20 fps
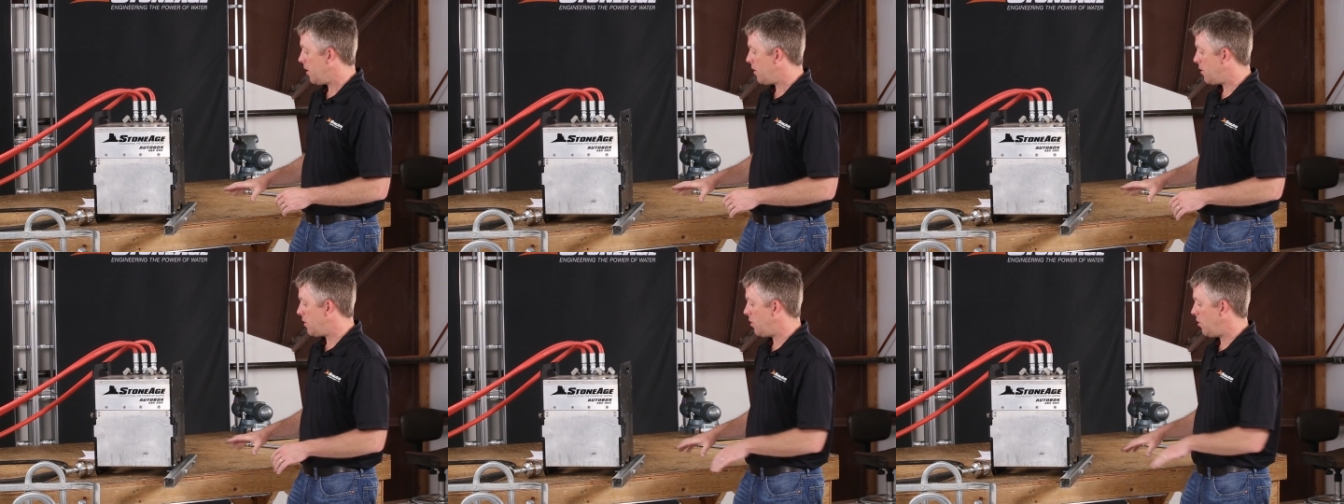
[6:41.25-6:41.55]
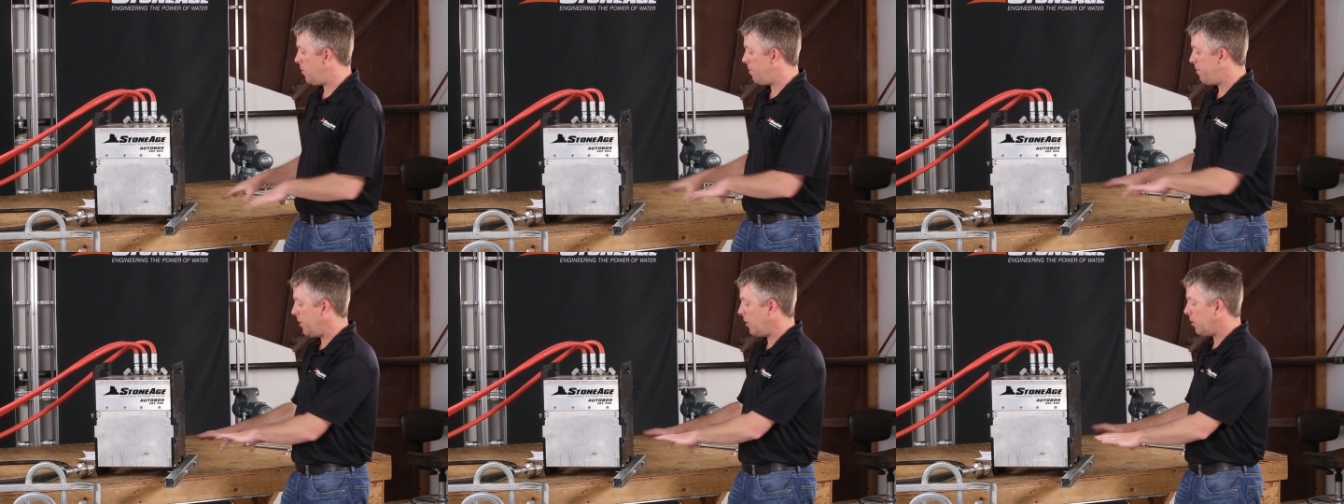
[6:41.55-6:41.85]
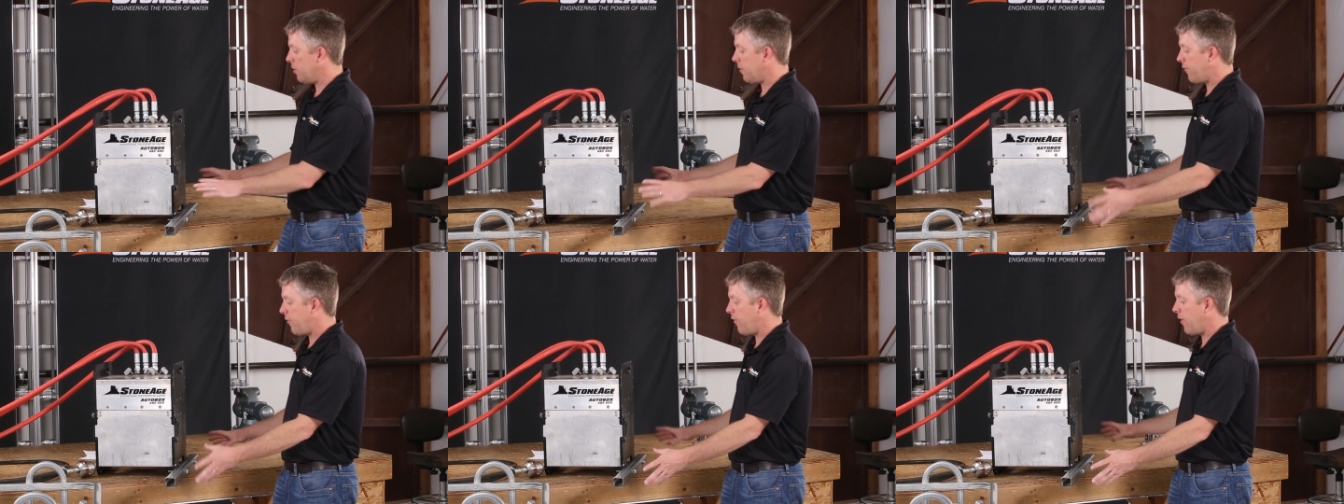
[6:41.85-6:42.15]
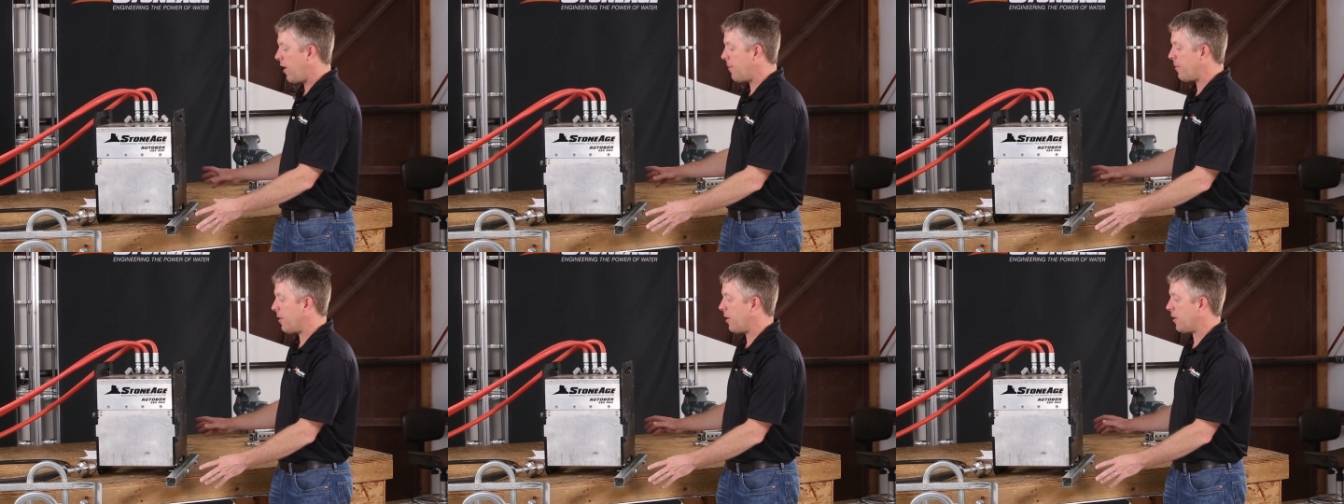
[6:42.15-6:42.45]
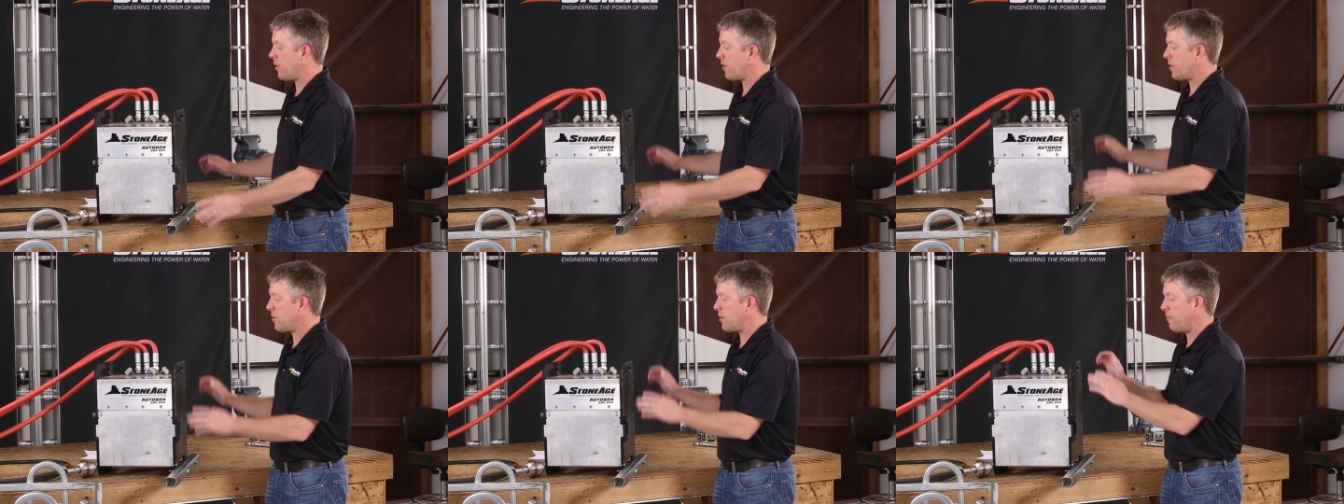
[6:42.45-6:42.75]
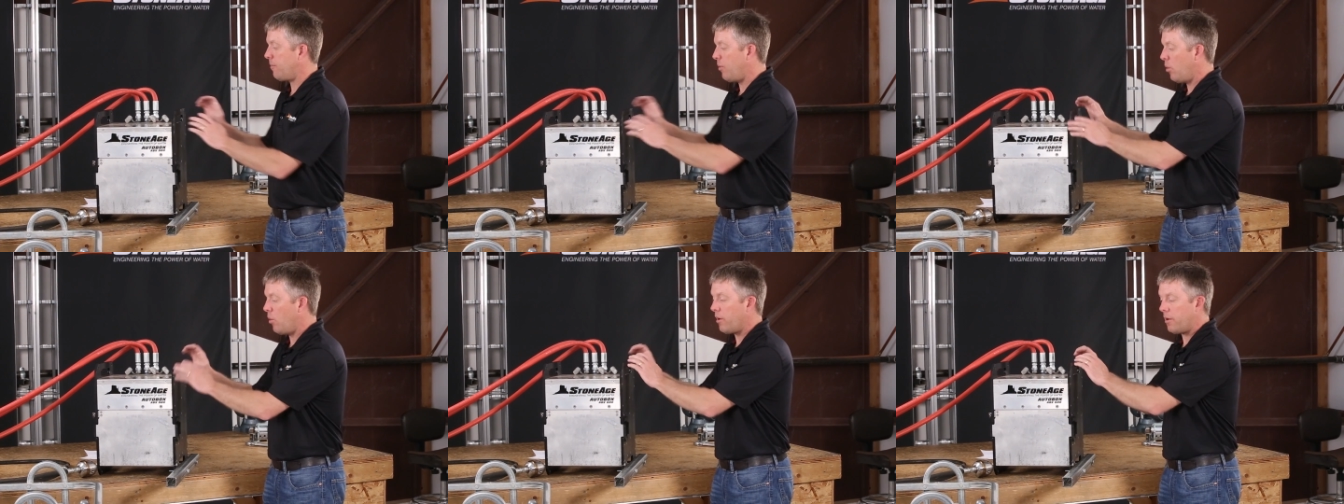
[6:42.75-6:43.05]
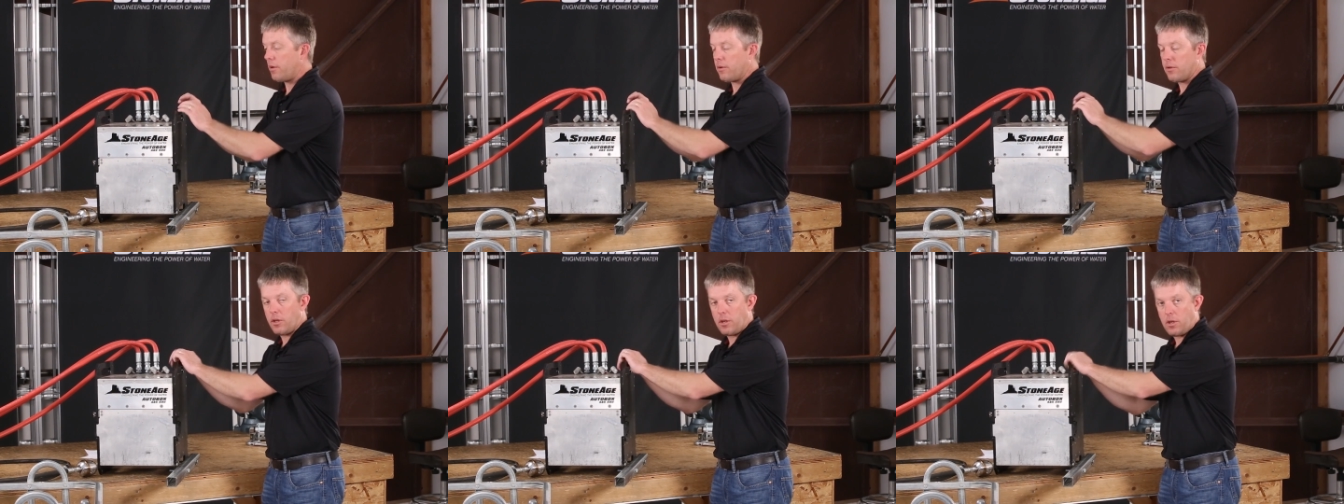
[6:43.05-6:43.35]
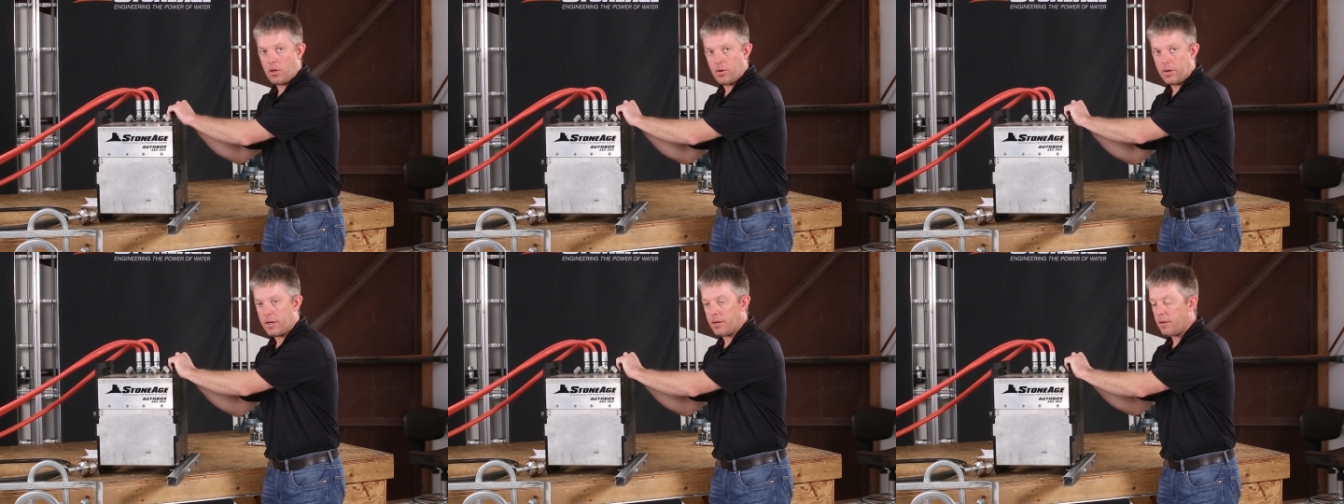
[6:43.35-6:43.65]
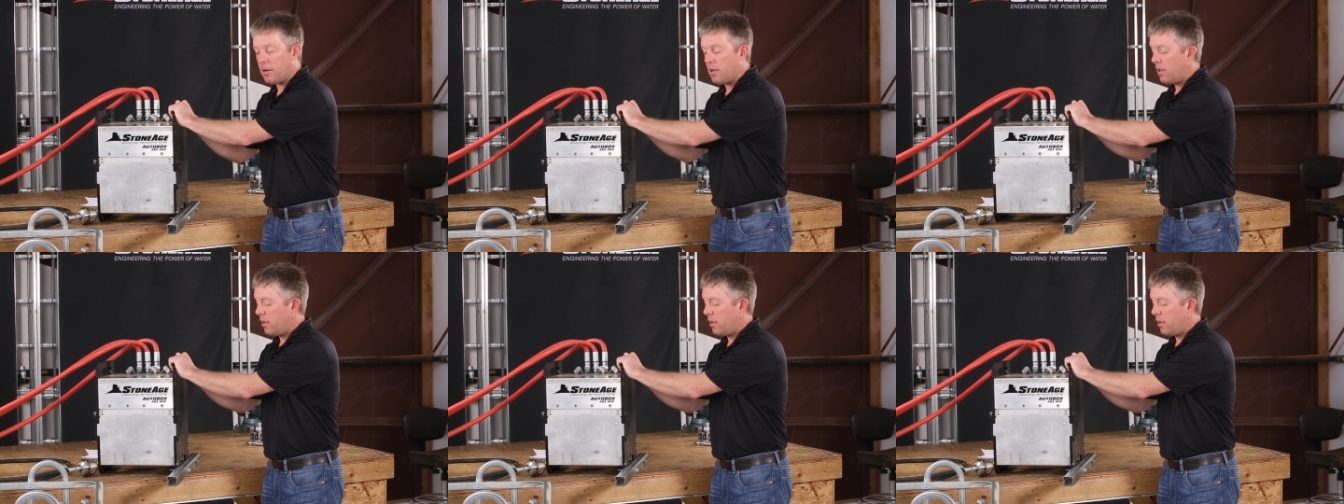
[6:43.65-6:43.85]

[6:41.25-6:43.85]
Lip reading: to build a framework to support the unit.